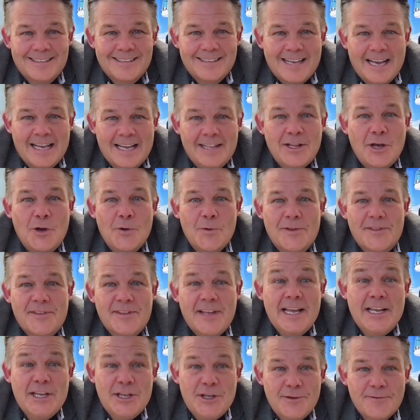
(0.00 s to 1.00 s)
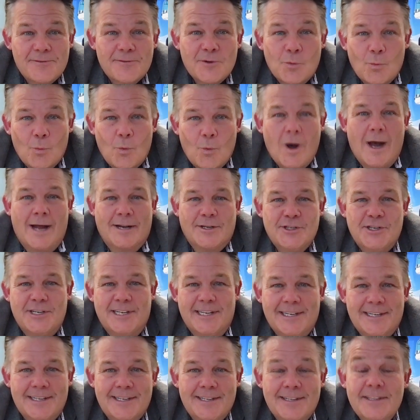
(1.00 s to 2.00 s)
Hello and thank you for
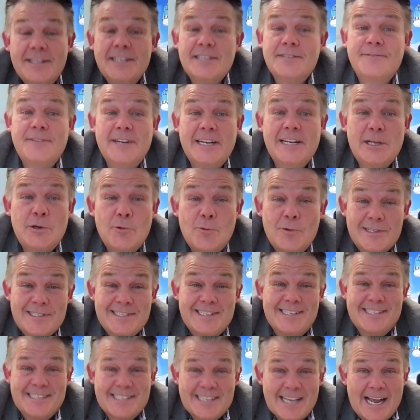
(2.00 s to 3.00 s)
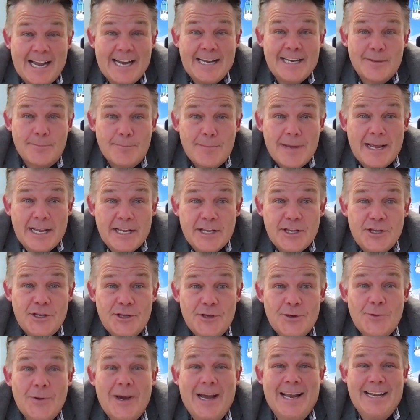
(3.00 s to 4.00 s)
watching. This video was designed to make
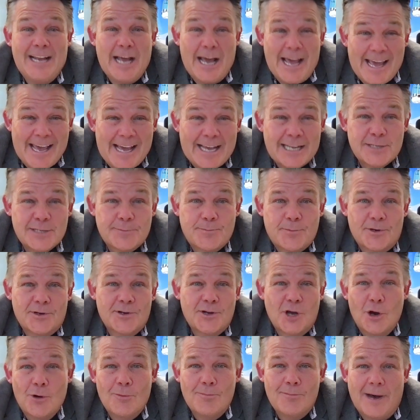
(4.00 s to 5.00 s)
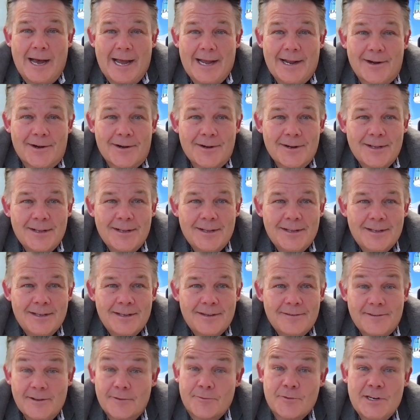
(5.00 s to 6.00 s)
you an expert home buyer.
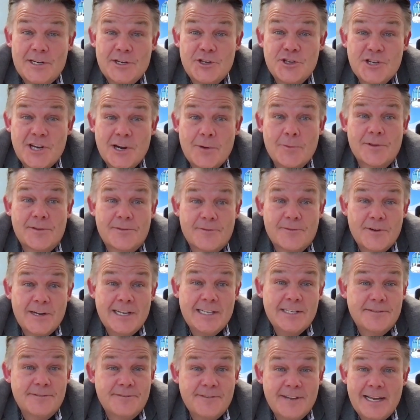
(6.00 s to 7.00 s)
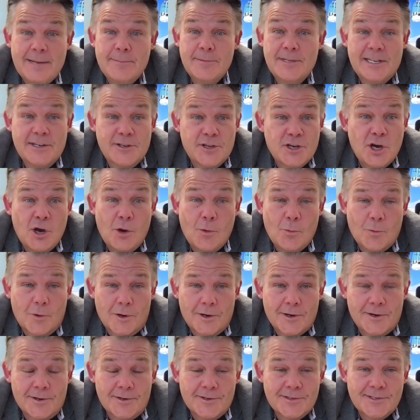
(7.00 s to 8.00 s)
Feel free to share with friends, family, and
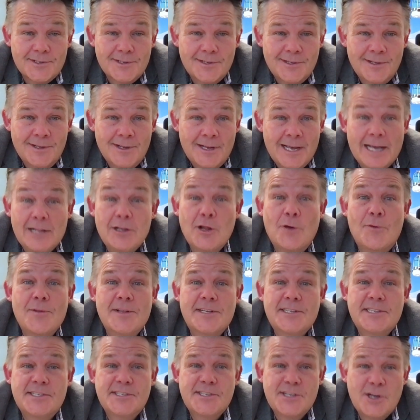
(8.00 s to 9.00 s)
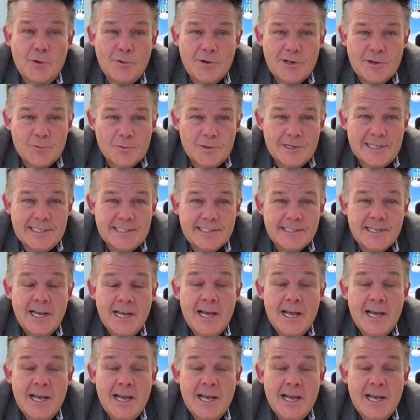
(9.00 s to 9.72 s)
coworkers. Hello, this is Tony Reece,